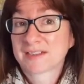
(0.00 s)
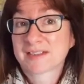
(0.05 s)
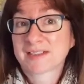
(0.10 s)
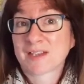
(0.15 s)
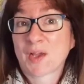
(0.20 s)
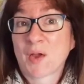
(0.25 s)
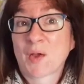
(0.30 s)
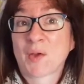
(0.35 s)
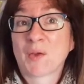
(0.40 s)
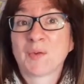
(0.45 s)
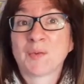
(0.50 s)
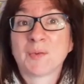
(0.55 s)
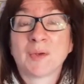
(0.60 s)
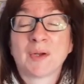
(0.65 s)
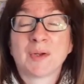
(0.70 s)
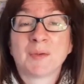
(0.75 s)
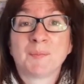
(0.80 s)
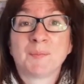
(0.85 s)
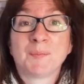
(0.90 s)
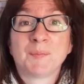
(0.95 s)
So
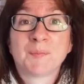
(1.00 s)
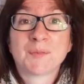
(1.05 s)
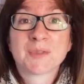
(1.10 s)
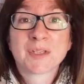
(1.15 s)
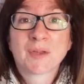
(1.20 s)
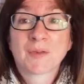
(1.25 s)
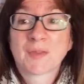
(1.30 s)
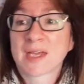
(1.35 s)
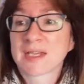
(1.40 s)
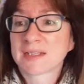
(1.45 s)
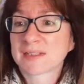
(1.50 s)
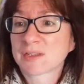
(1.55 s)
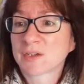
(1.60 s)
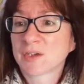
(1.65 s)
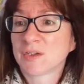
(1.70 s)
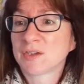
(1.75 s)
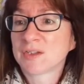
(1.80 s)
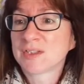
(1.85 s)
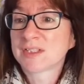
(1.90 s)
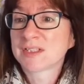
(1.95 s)
that's
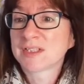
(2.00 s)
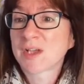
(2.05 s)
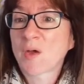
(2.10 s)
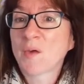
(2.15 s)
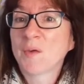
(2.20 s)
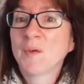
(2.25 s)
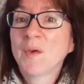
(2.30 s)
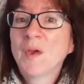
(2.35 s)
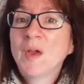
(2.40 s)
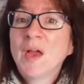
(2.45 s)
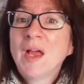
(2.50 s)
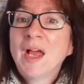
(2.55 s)
good. So